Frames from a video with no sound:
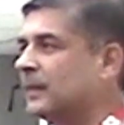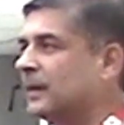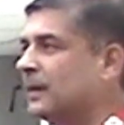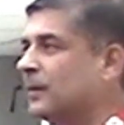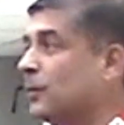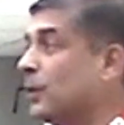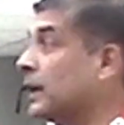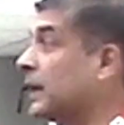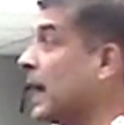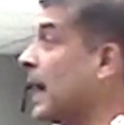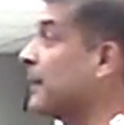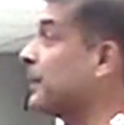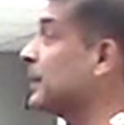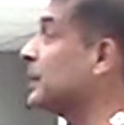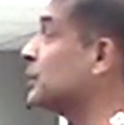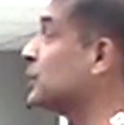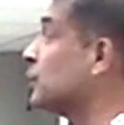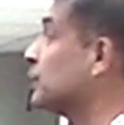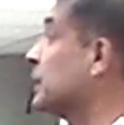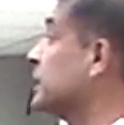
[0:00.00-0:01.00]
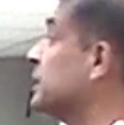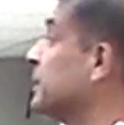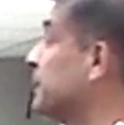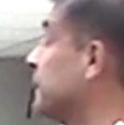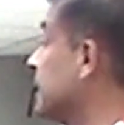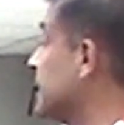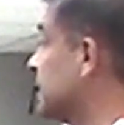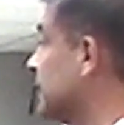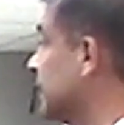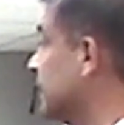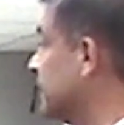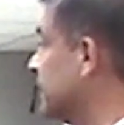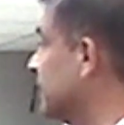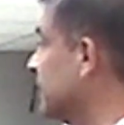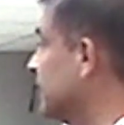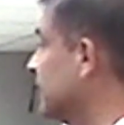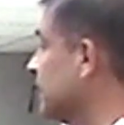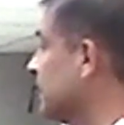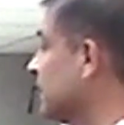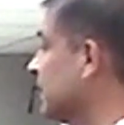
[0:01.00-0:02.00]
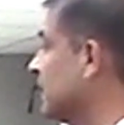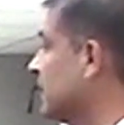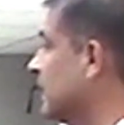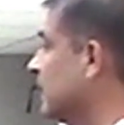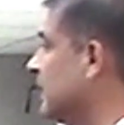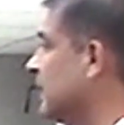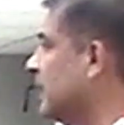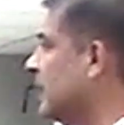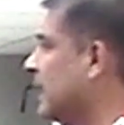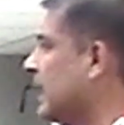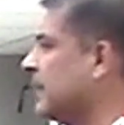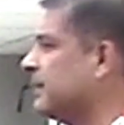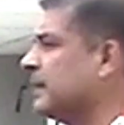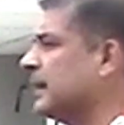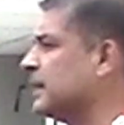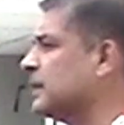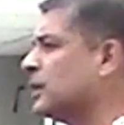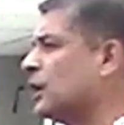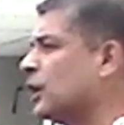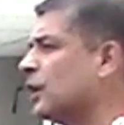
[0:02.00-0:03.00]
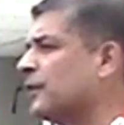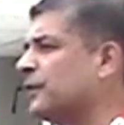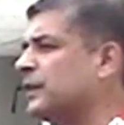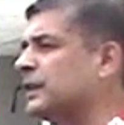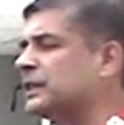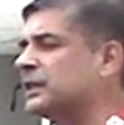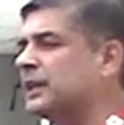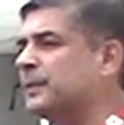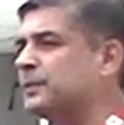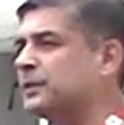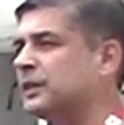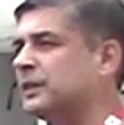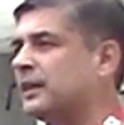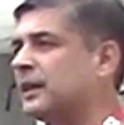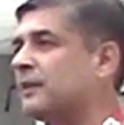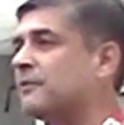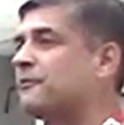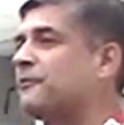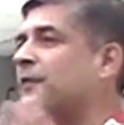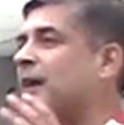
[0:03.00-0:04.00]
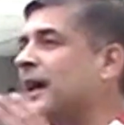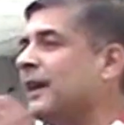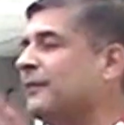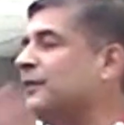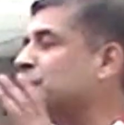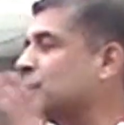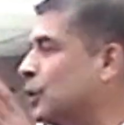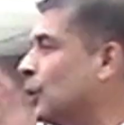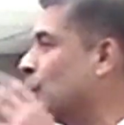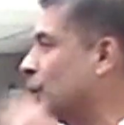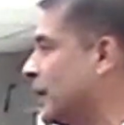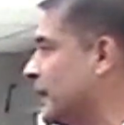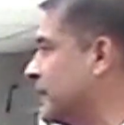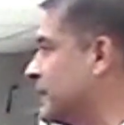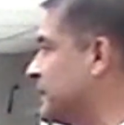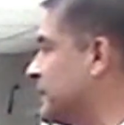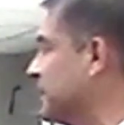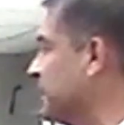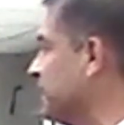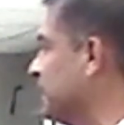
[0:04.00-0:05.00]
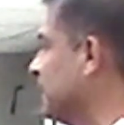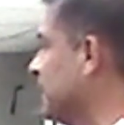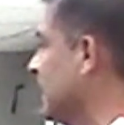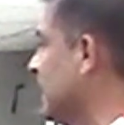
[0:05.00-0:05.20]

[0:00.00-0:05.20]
what happens to such a person? And there is a lot of description. There are 5 slokas